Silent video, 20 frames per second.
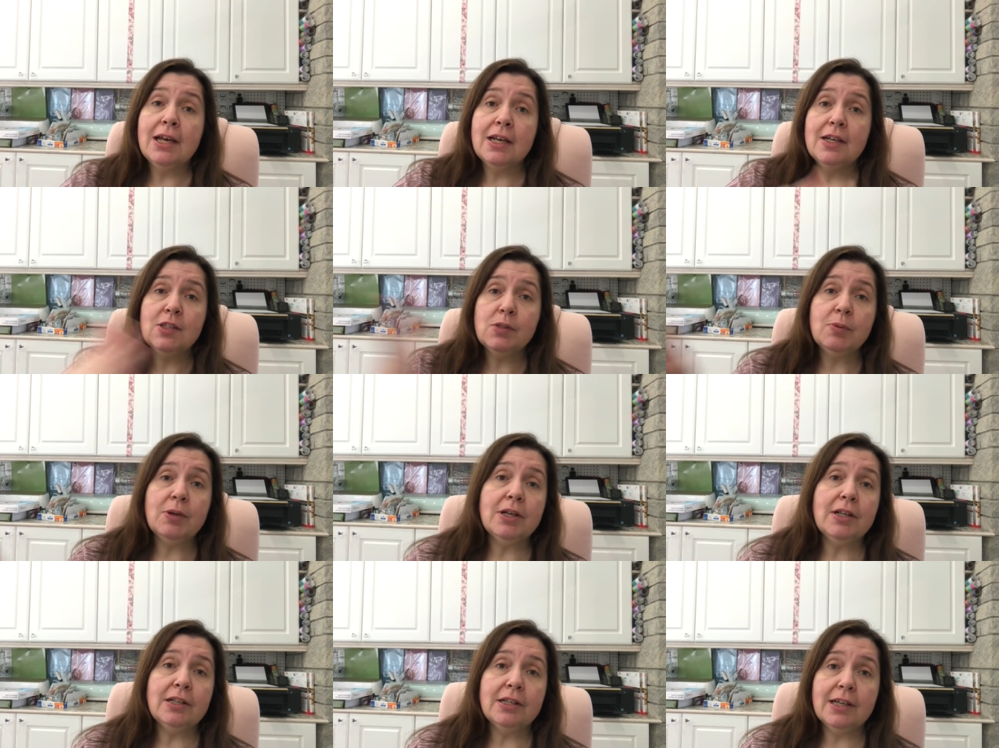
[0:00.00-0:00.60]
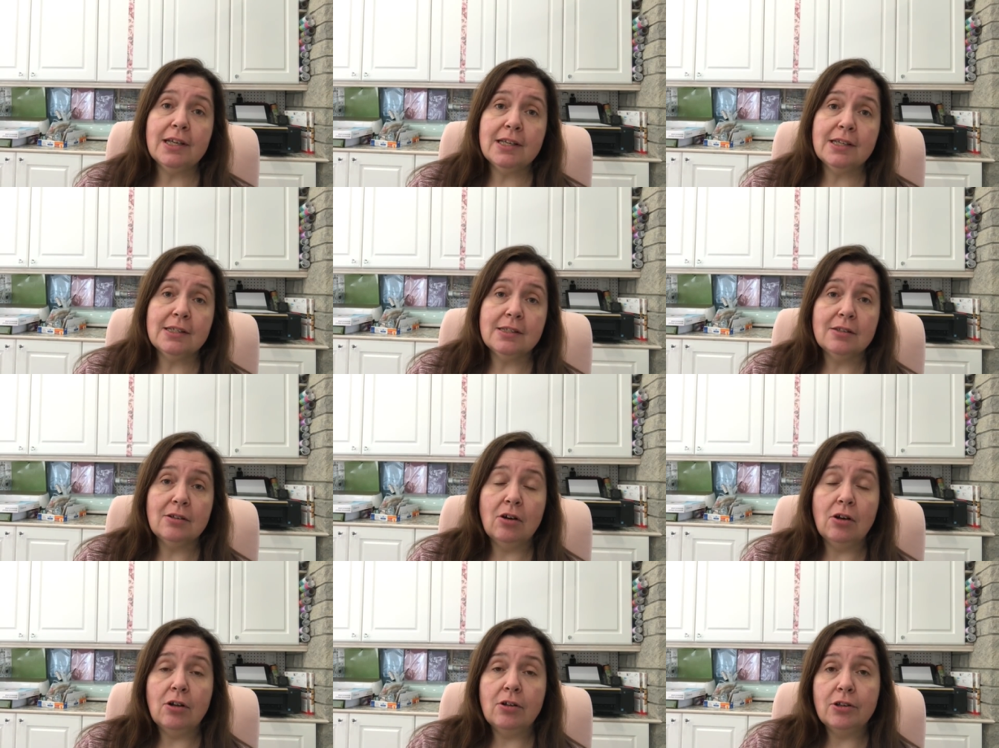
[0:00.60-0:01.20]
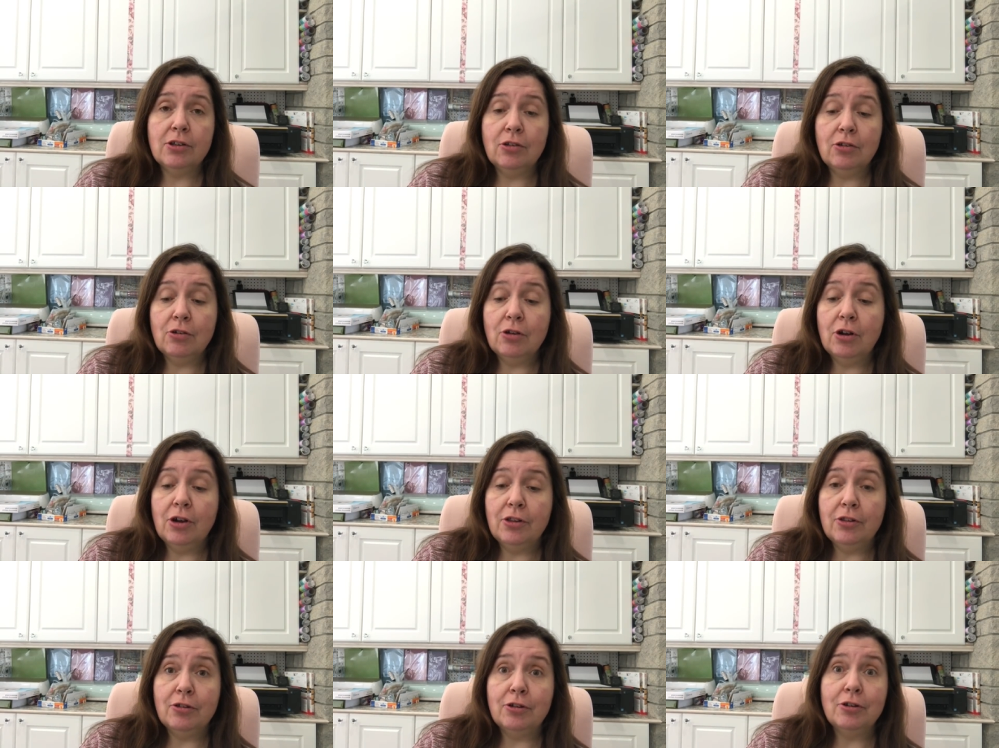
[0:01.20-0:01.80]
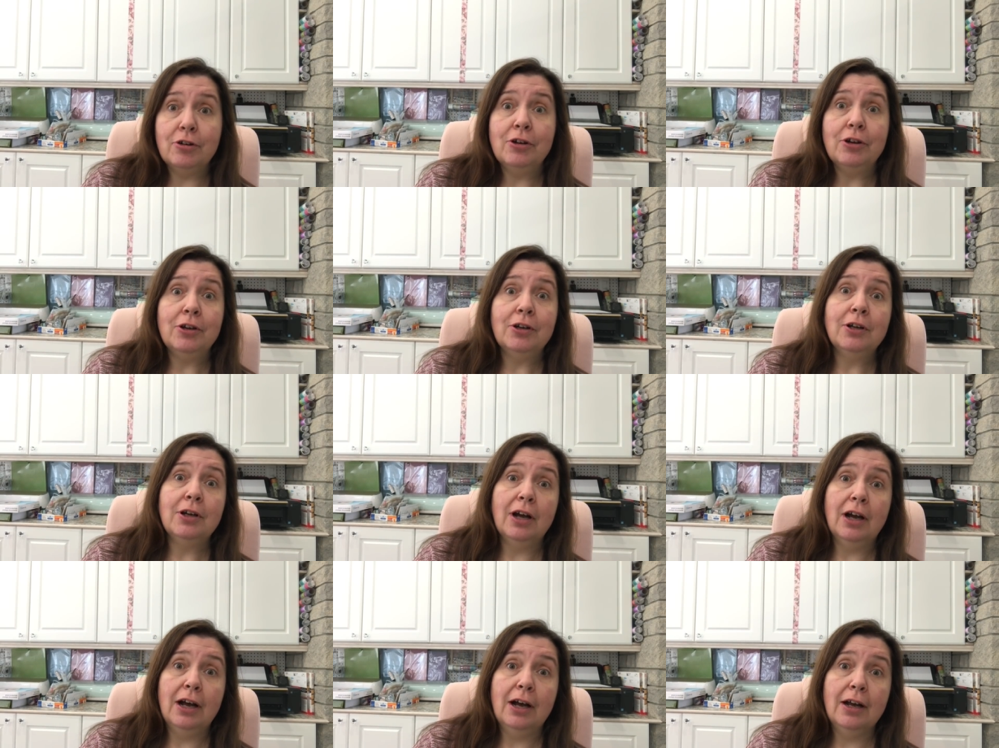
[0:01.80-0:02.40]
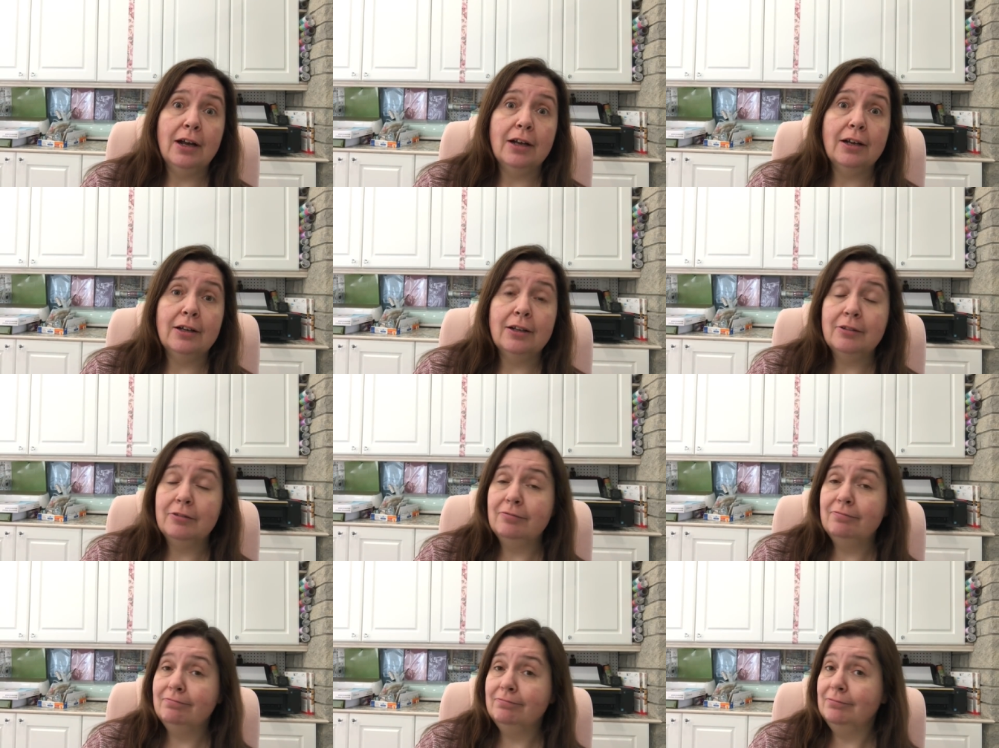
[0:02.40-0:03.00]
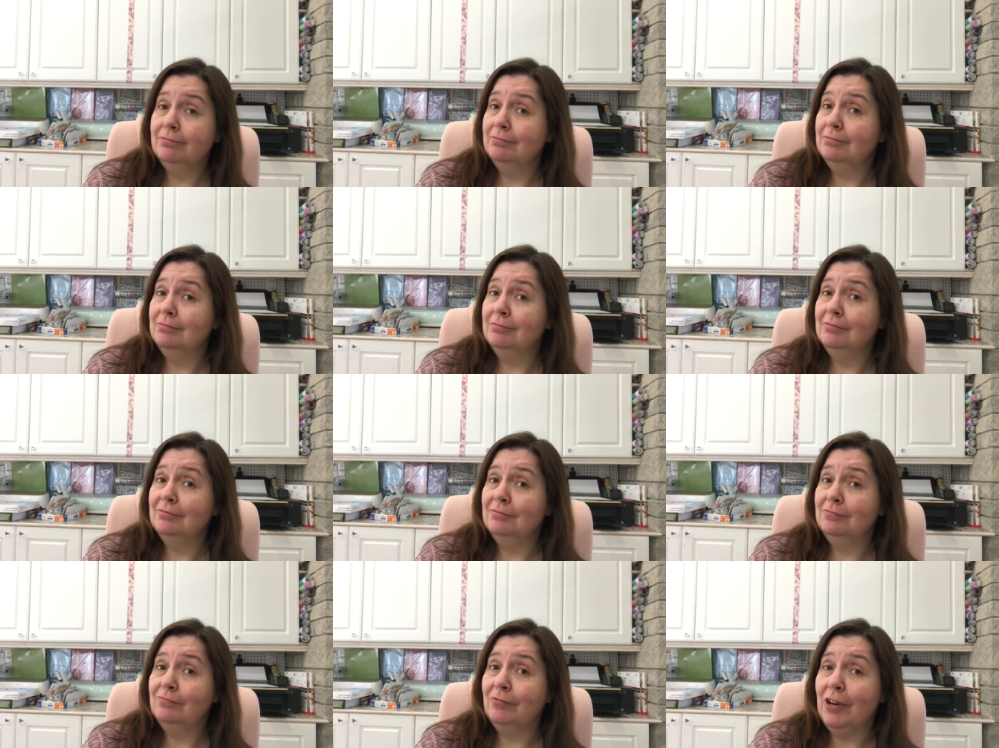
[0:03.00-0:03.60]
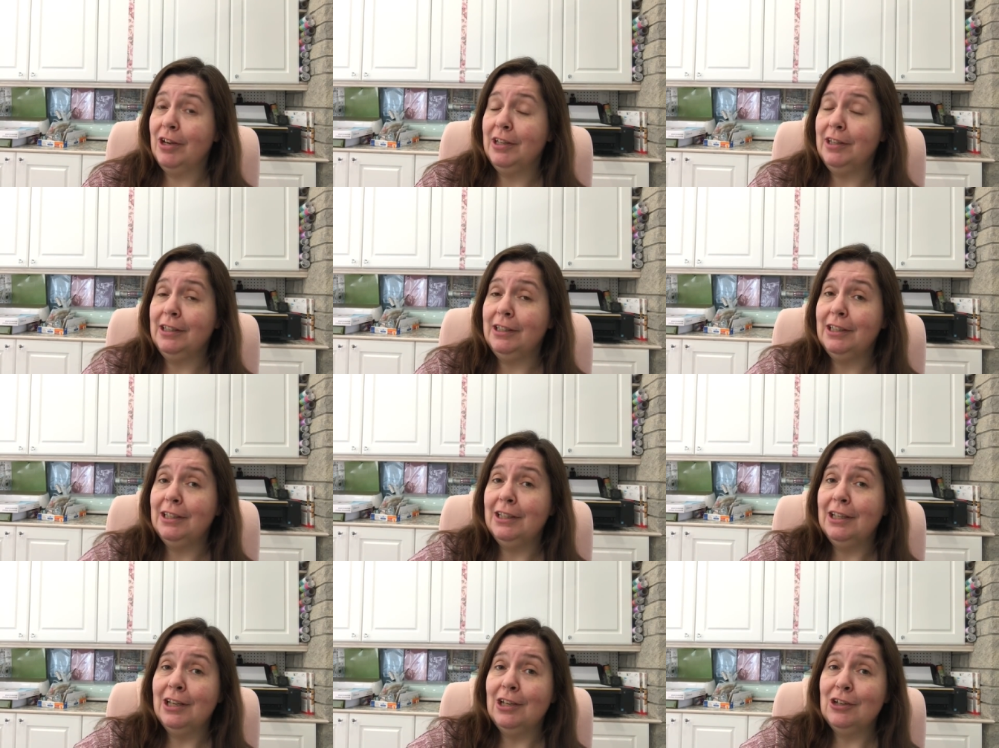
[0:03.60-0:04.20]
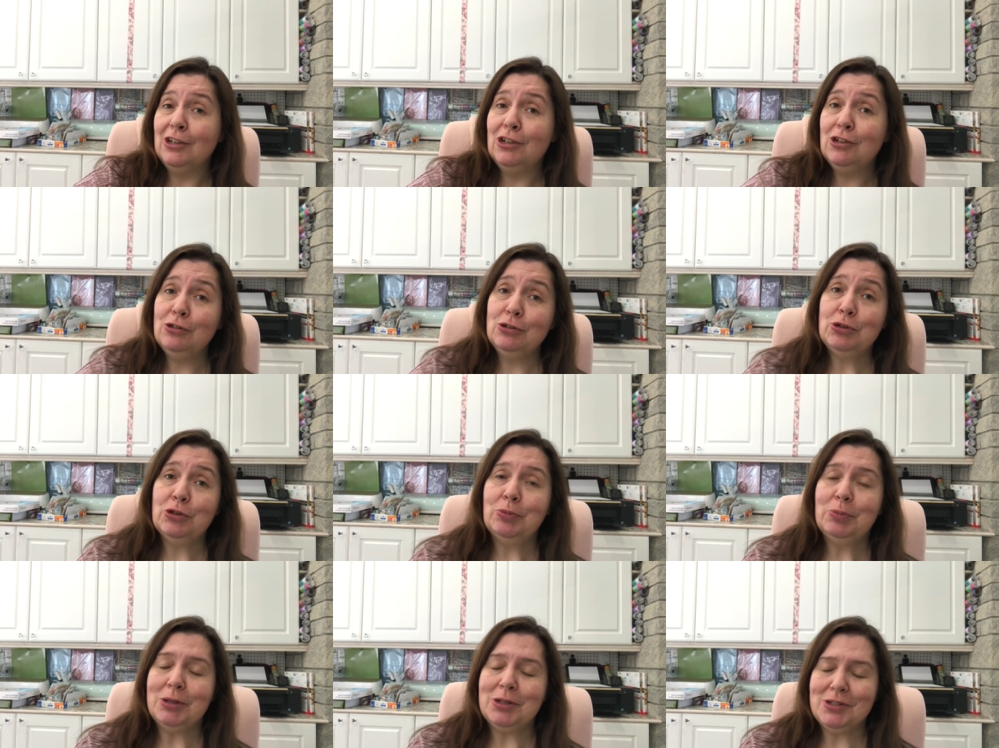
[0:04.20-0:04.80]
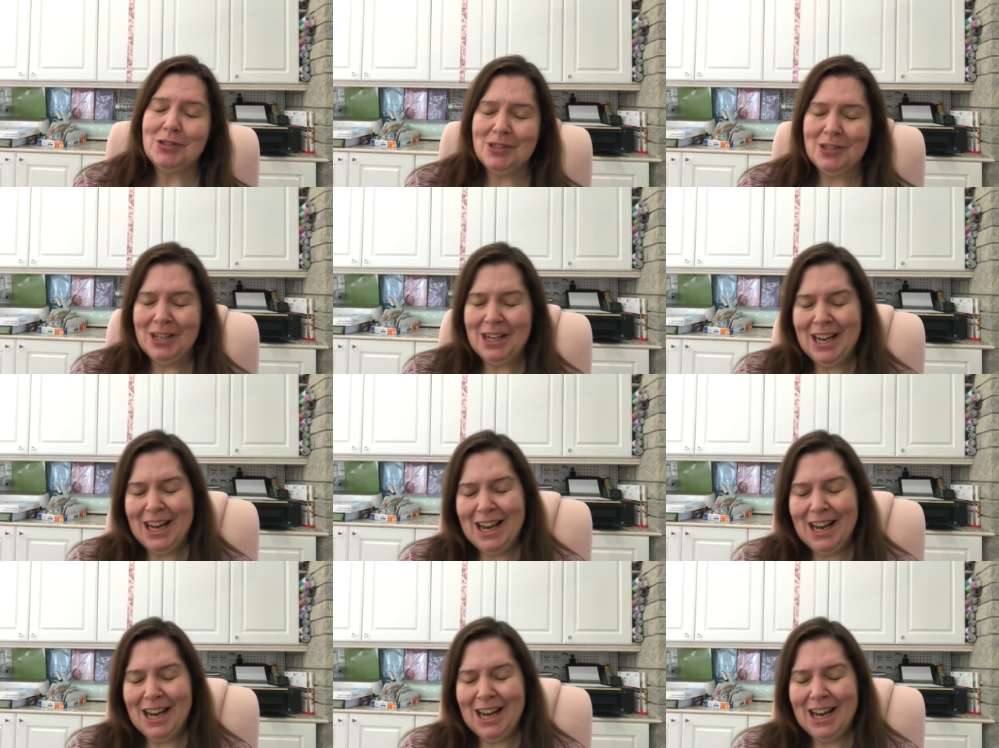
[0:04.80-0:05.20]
as well as all your other uh, friendly YouTubers.